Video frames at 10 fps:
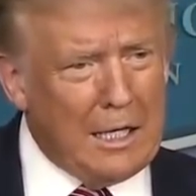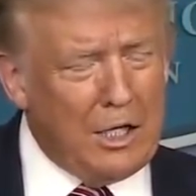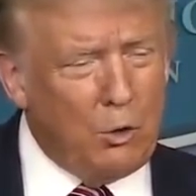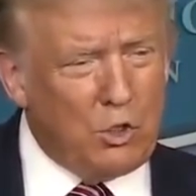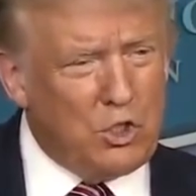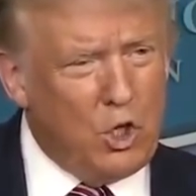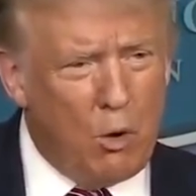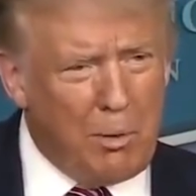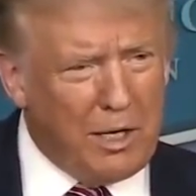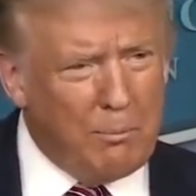There was
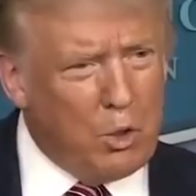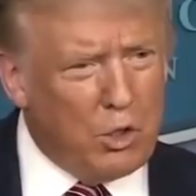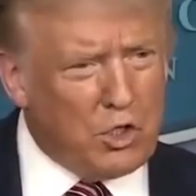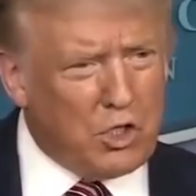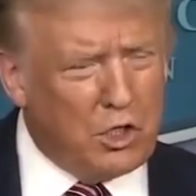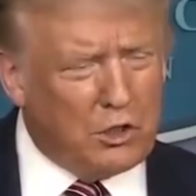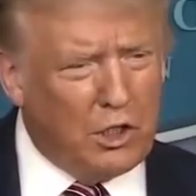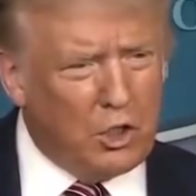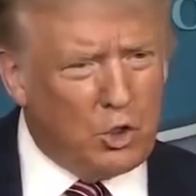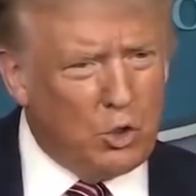nobody more
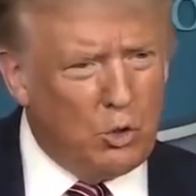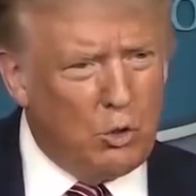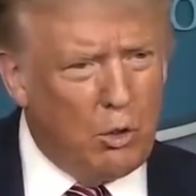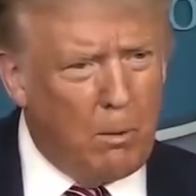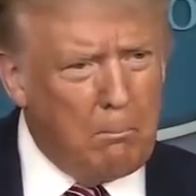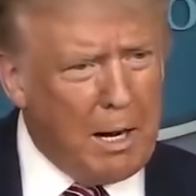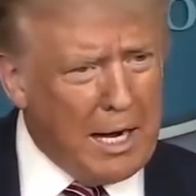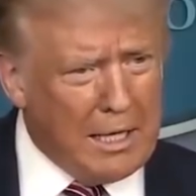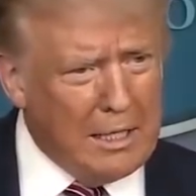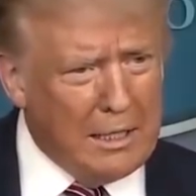insulting to
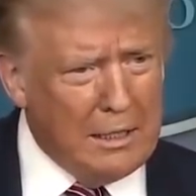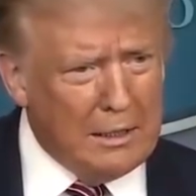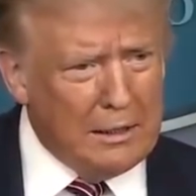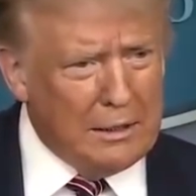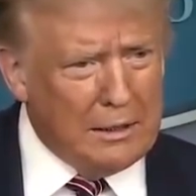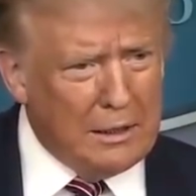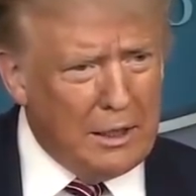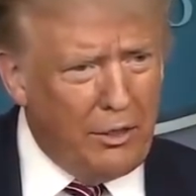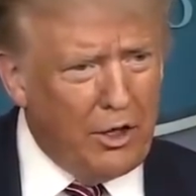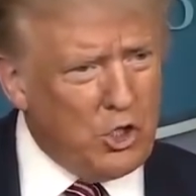Biden
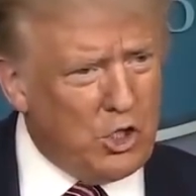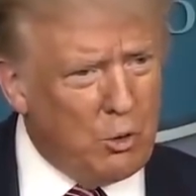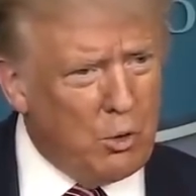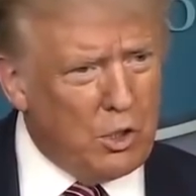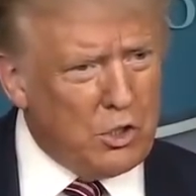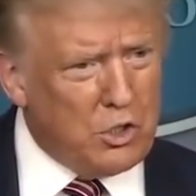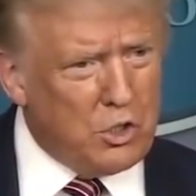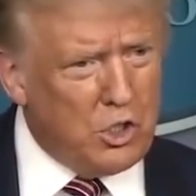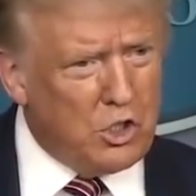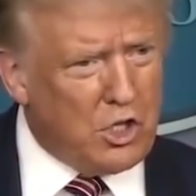than she was.
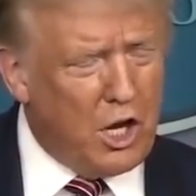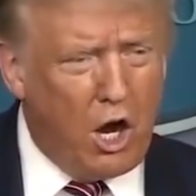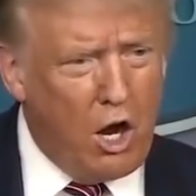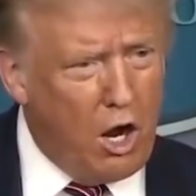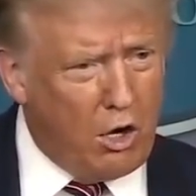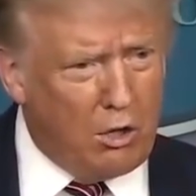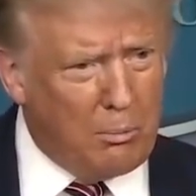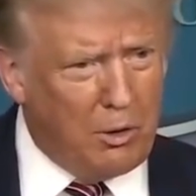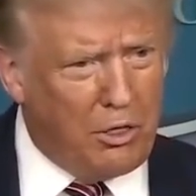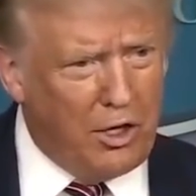She said
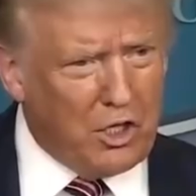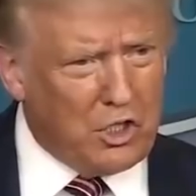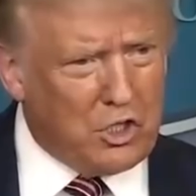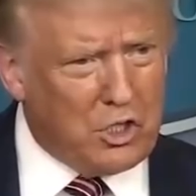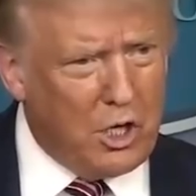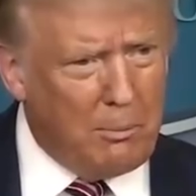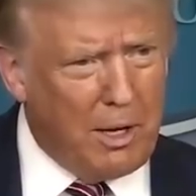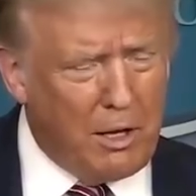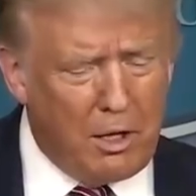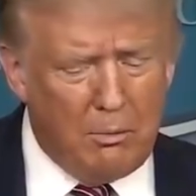horrible things
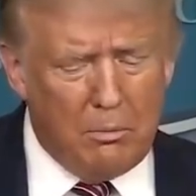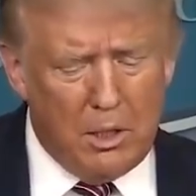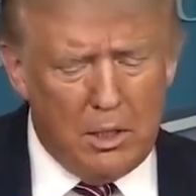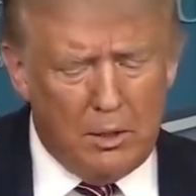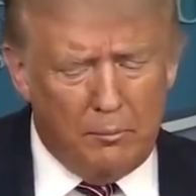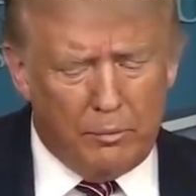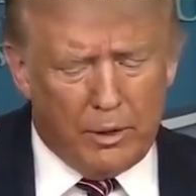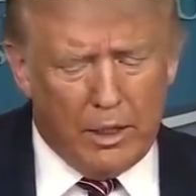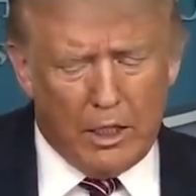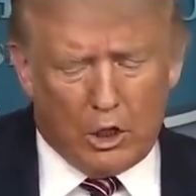about him,
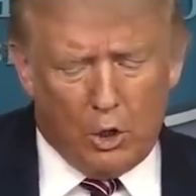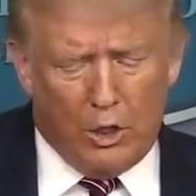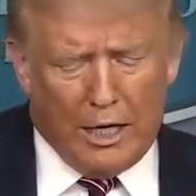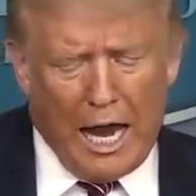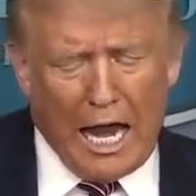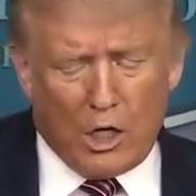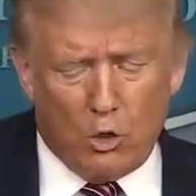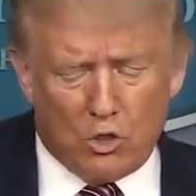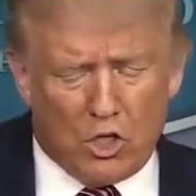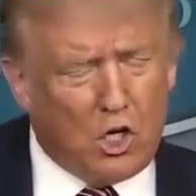including
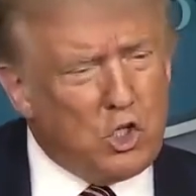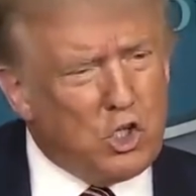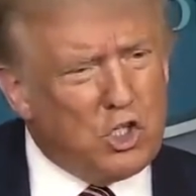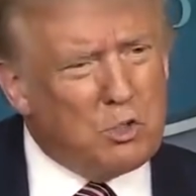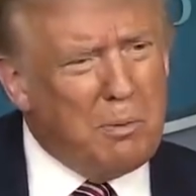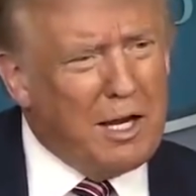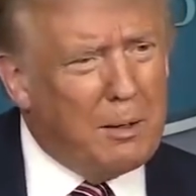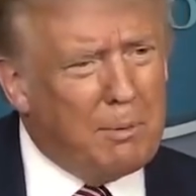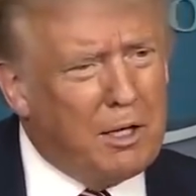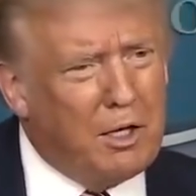accusations made
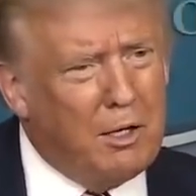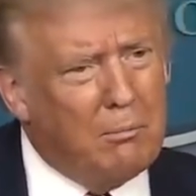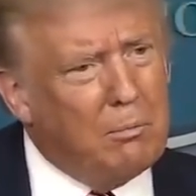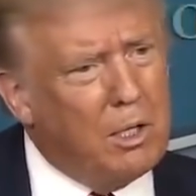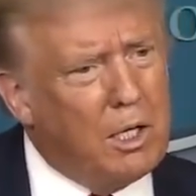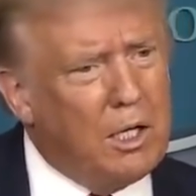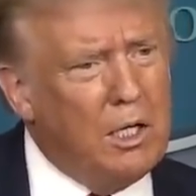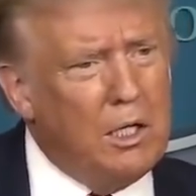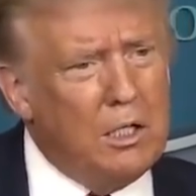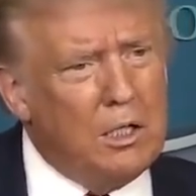about him by
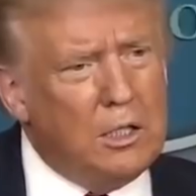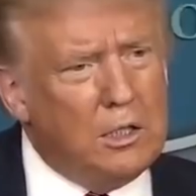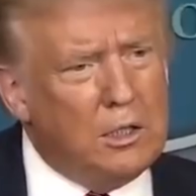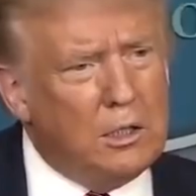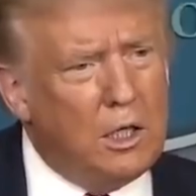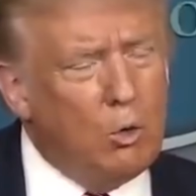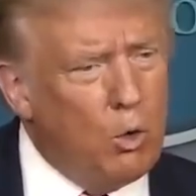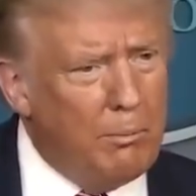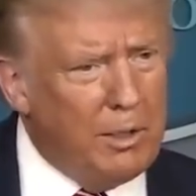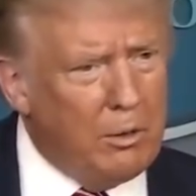a
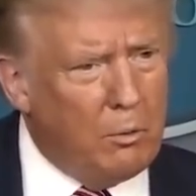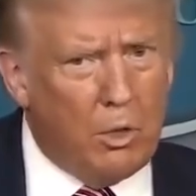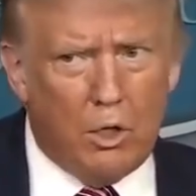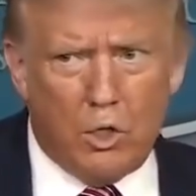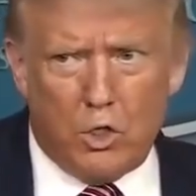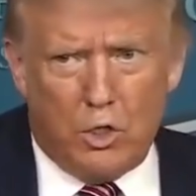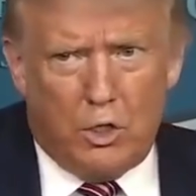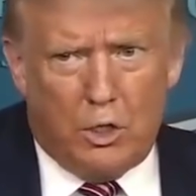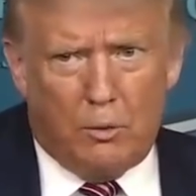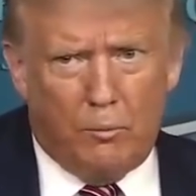woman where she,